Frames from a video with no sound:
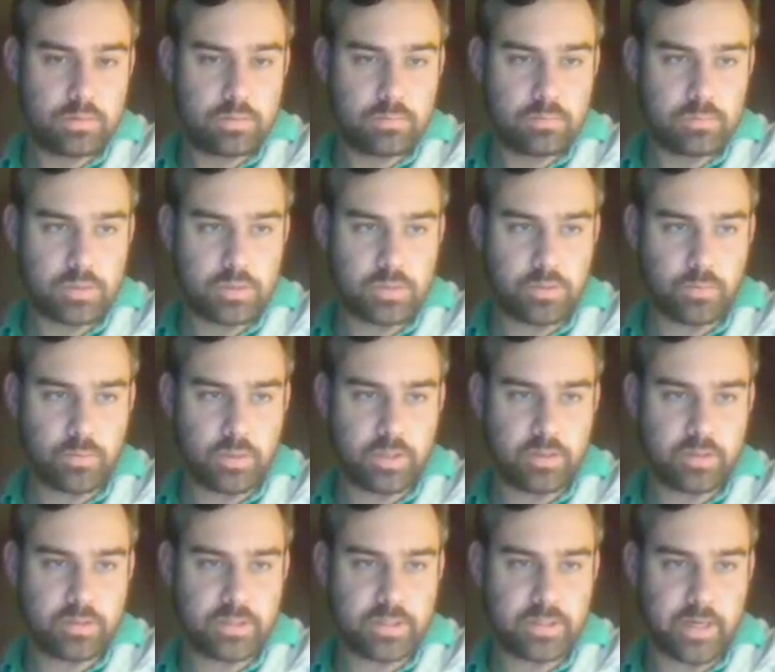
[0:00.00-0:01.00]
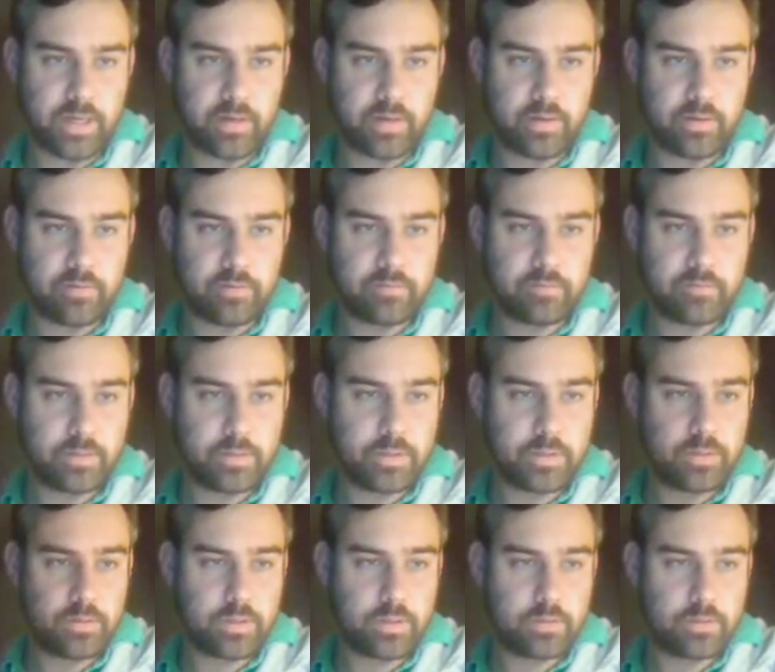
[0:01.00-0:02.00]
Not sure what they're scared of, but
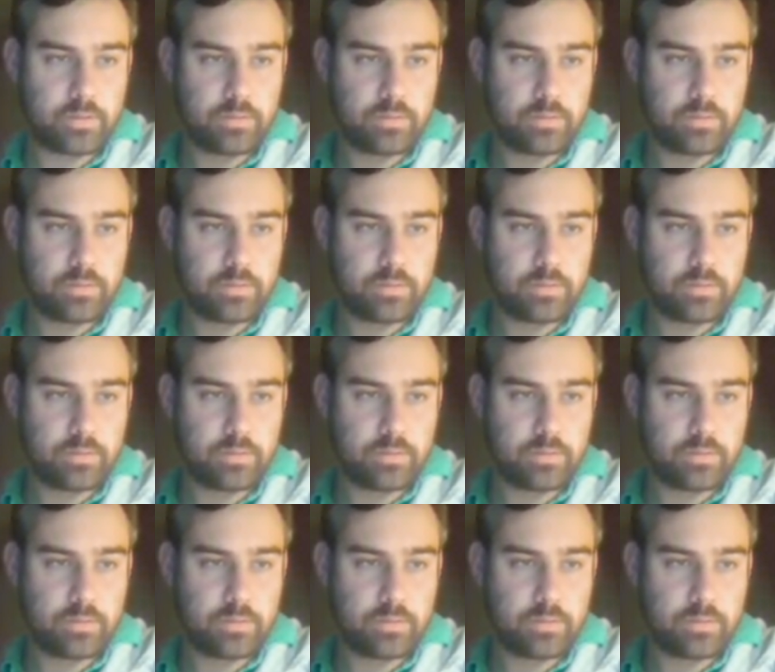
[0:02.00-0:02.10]
yeah.